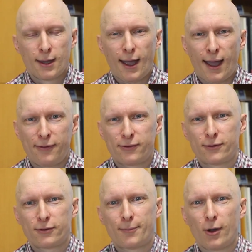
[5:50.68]
And
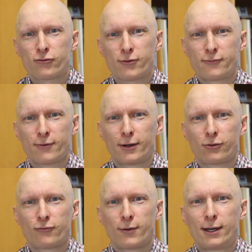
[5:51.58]
the Bow Street
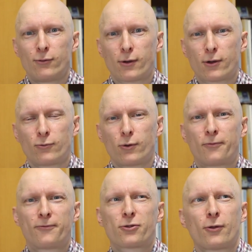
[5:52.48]
Runners really were
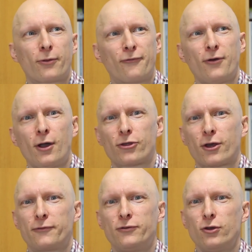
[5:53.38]
sort of the first
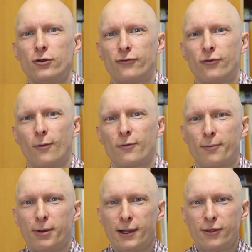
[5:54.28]
kind of uniformed
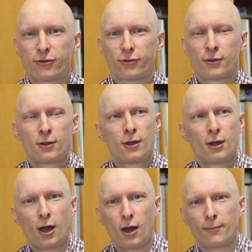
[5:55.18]
police
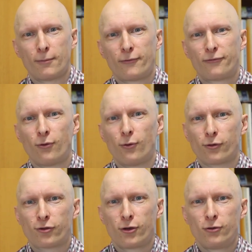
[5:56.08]

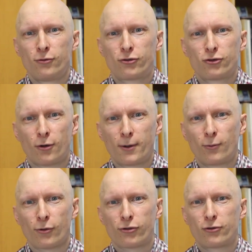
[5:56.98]
force whose job it
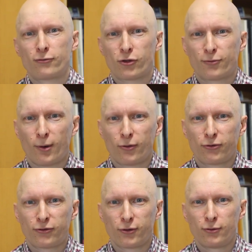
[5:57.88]
was to
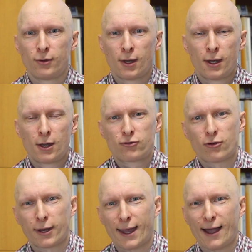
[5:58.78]
respond to
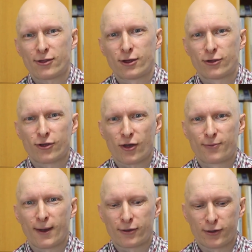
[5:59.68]
try and catching
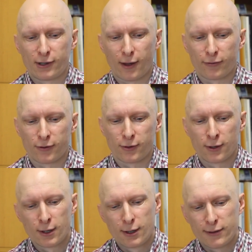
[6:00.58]
suspects in London.
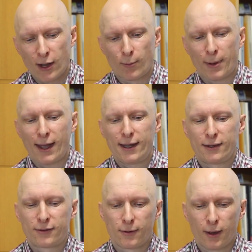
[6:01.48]
They were
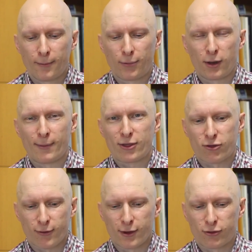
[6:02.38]
paid by the magistrates'